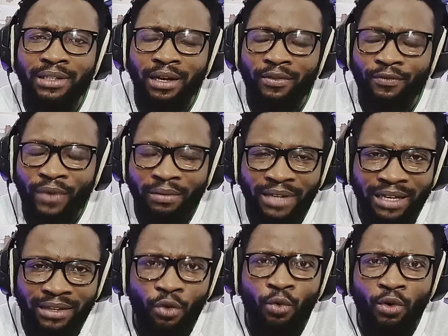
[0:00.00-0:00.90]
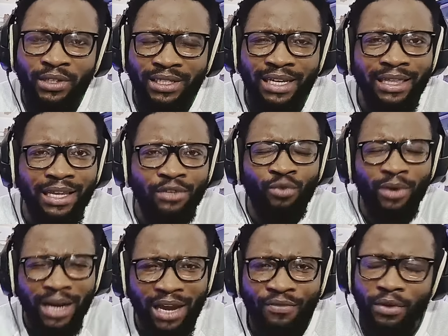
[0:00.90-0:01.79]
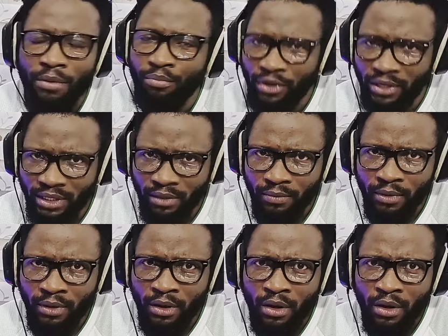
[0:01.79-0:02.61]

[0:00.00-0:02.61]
Vybz Kartel was sentenced to life in prison.